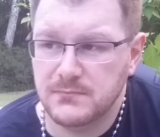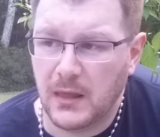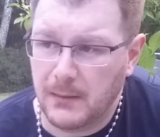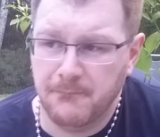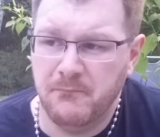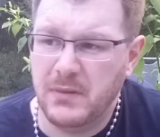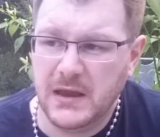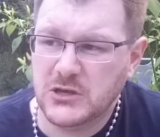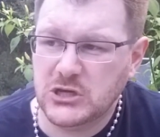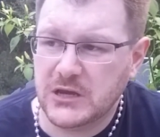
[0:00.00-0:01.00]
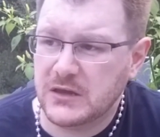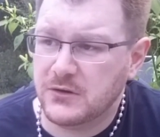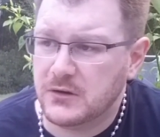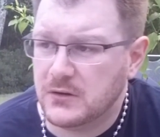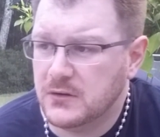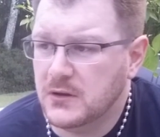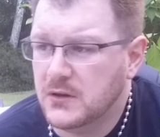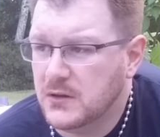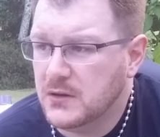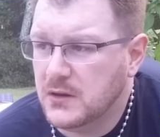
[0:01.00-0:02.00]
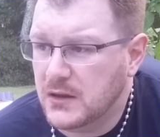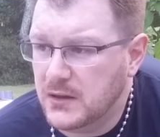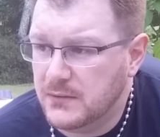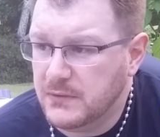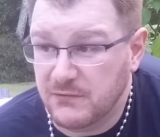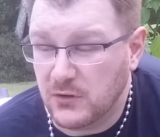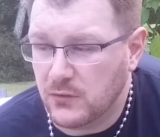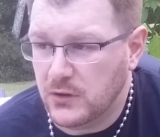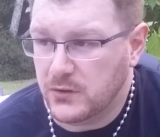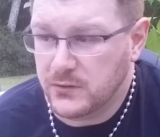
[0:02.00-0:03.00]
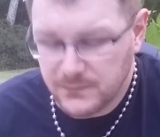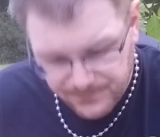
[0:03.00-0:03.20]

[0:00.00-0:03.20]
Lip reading: like baked chicken or even grilled.